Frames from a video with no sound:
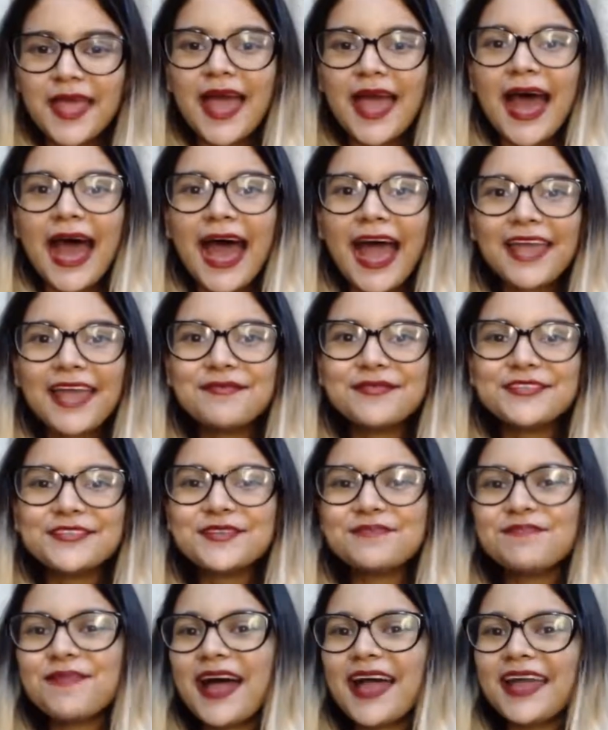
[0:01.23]
Hi,
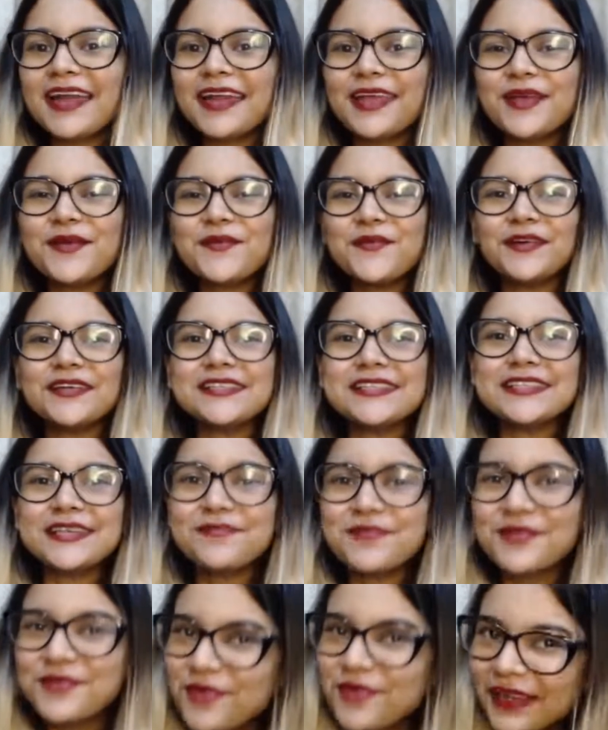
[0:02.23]
Mr. Paddy, what's up
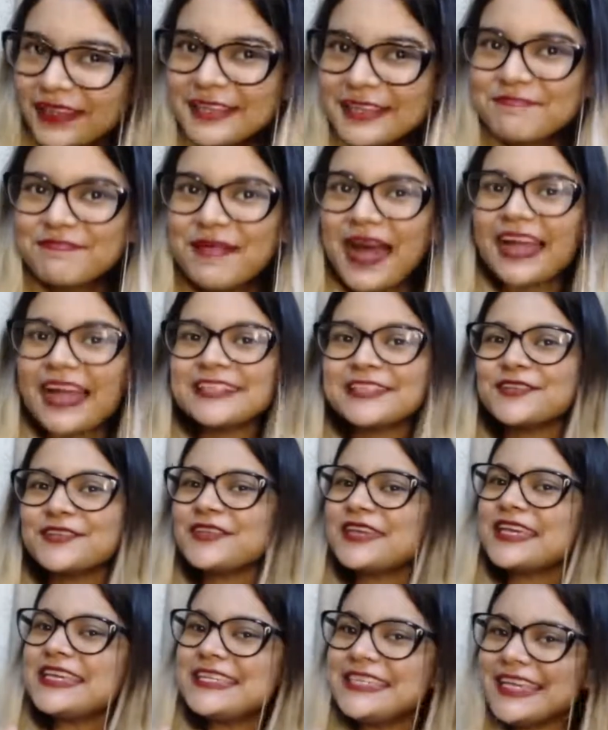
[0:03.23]
and welcome back to
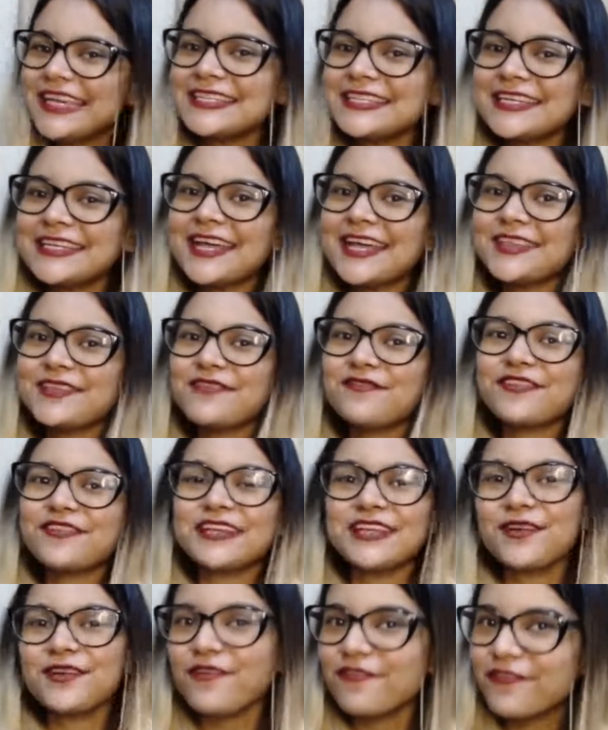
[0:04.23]
the yet another
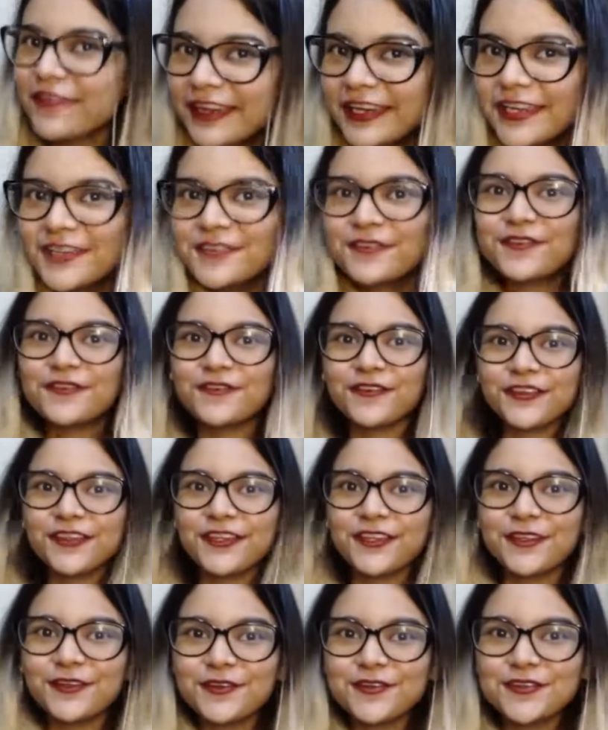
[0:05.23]
video of English with
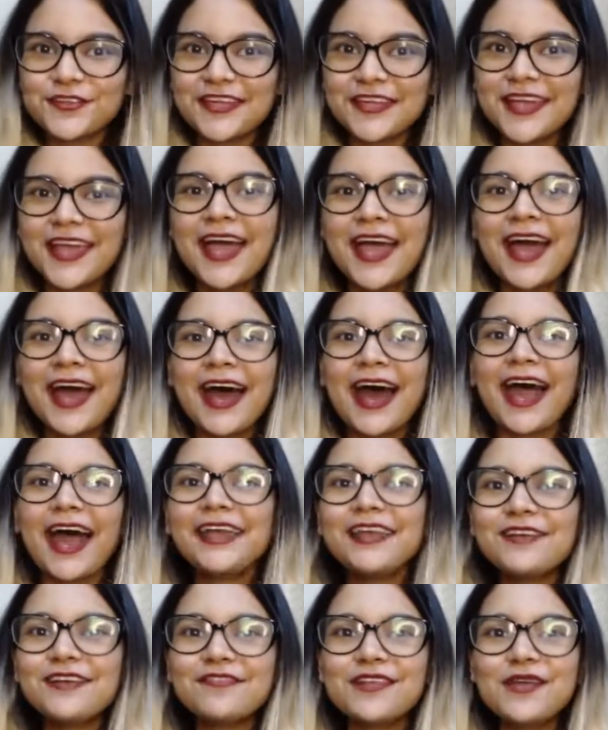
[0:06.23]
Vriddhi Doshi.
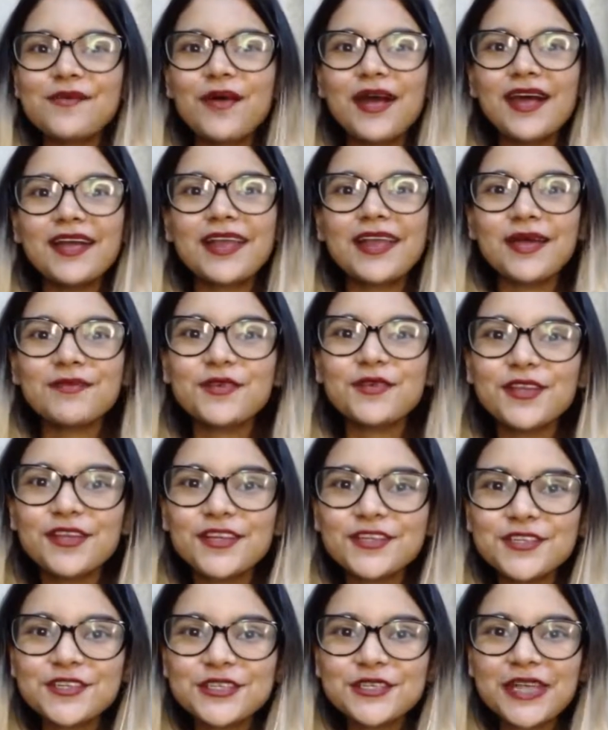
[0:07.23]
Hi everyone, I'm your
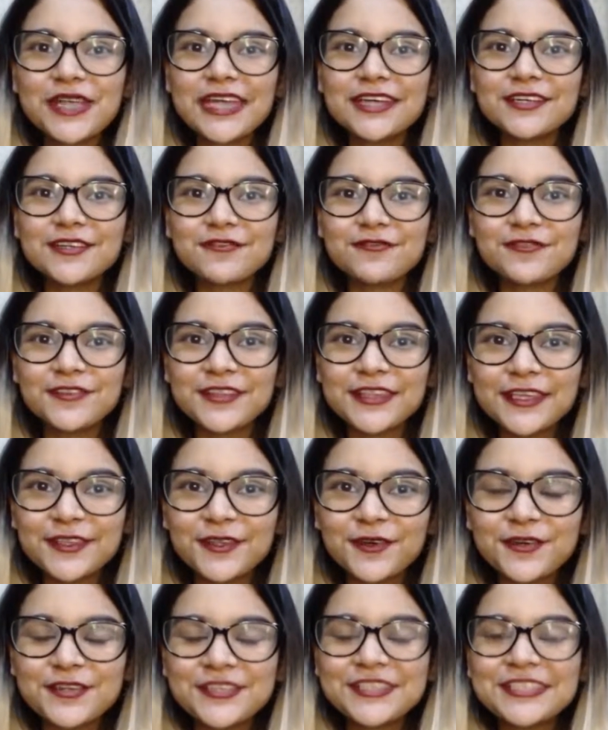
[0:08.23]
English educator Vriddhi
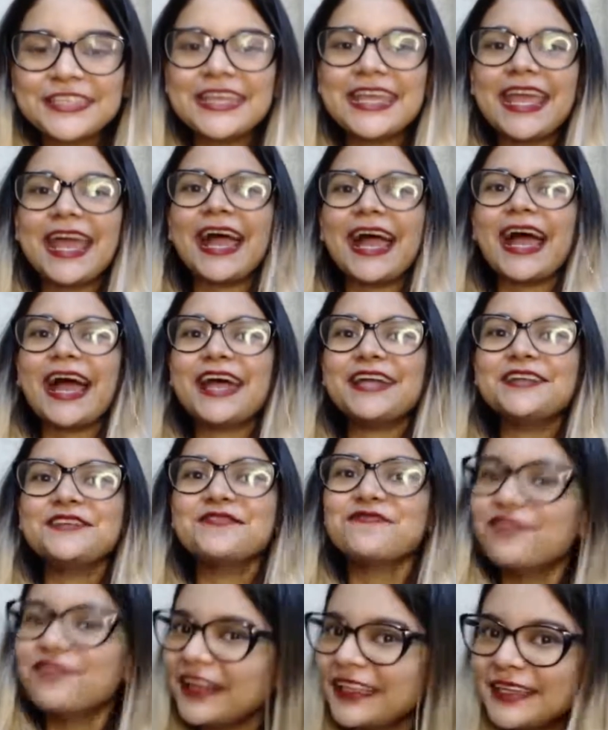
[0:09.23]
Doshi
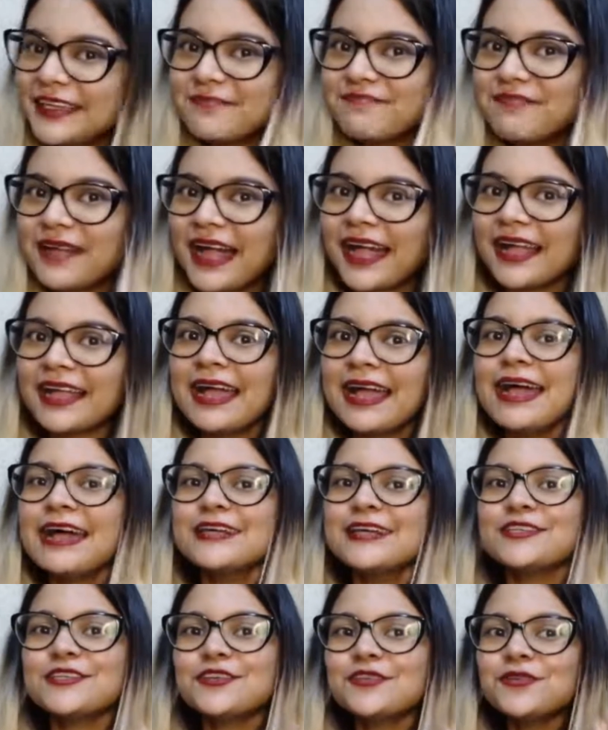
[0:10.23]
and welcome back
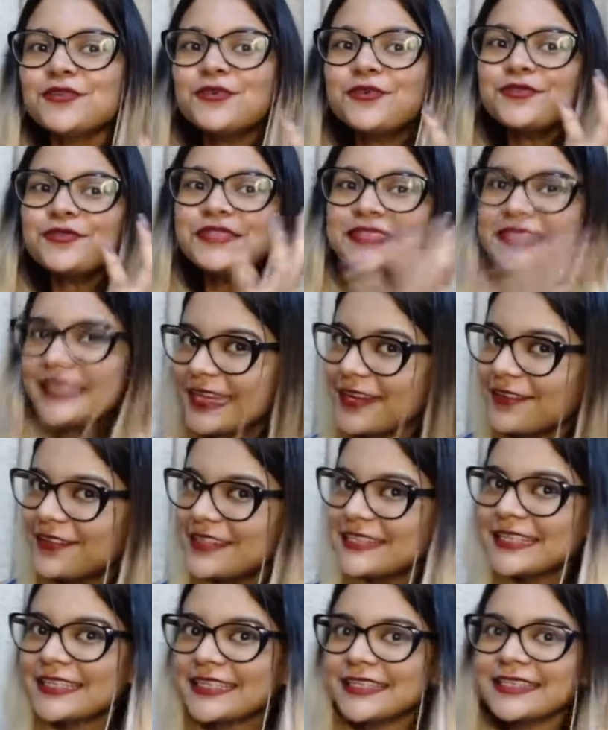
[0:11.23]
to There
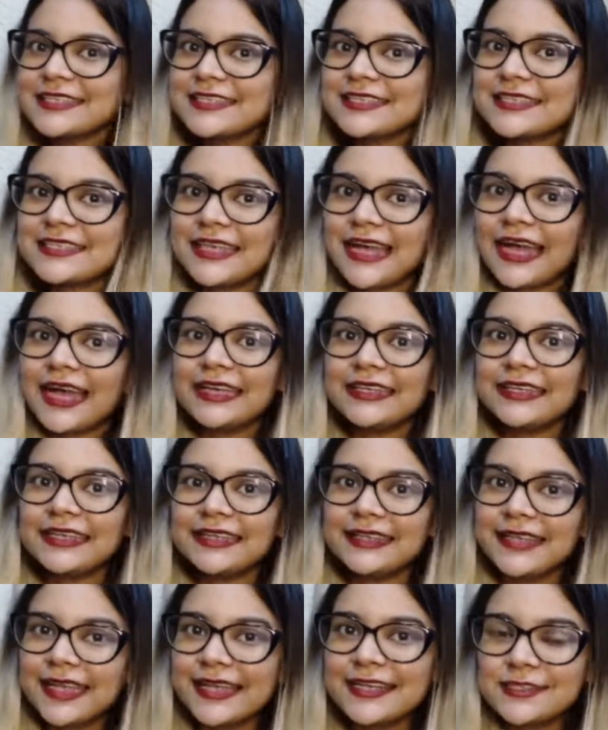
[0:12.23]
is Another Sky, the
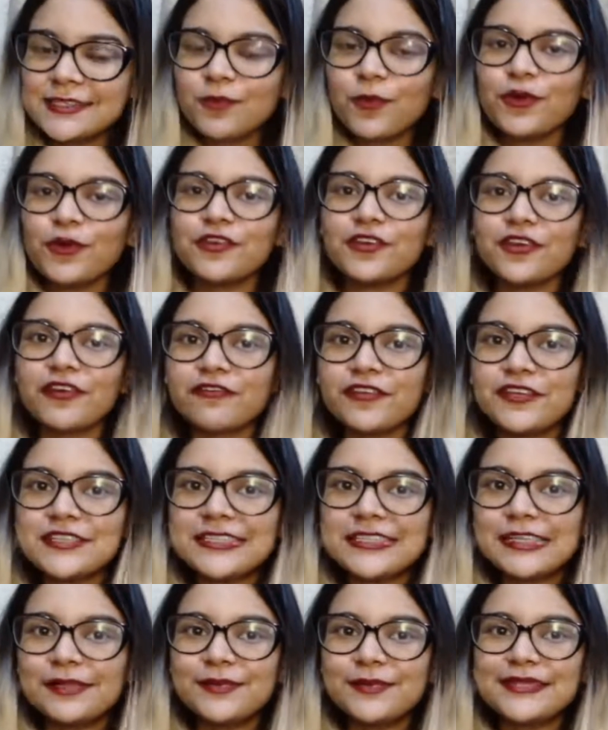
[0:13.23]
next poetry of your
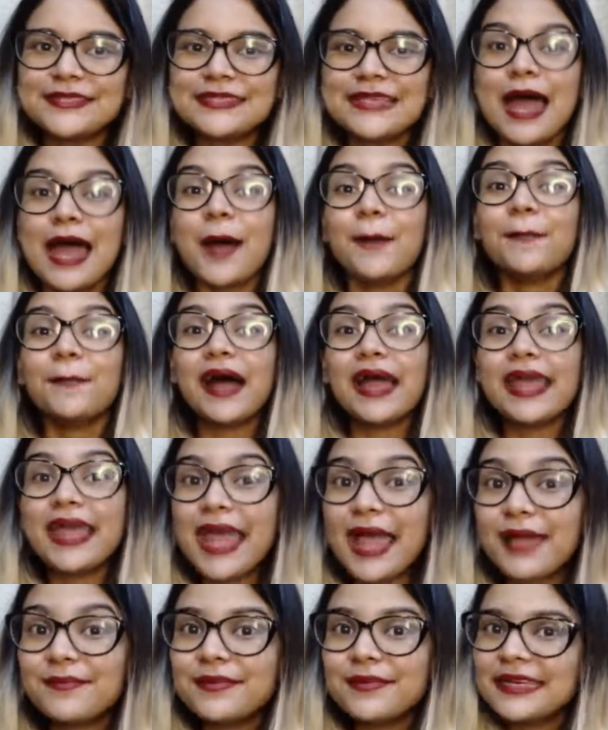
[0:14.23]
syllabus by
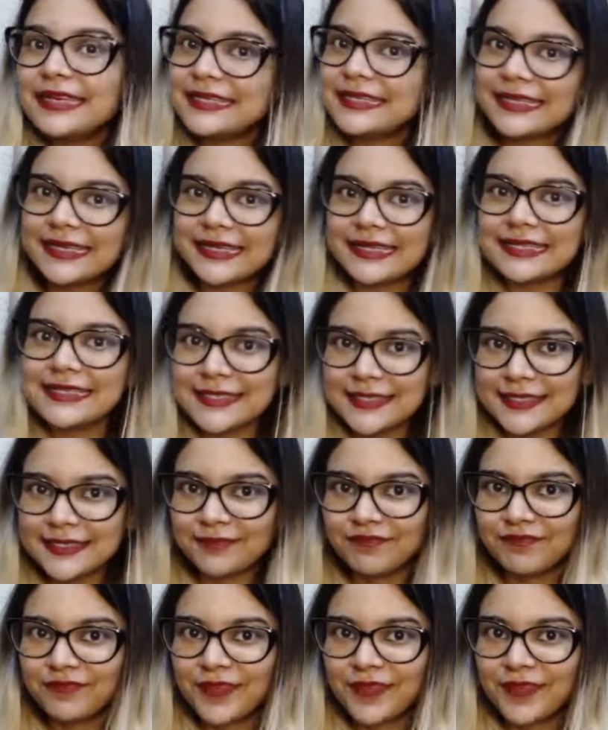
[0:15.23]
Emily Dickinson.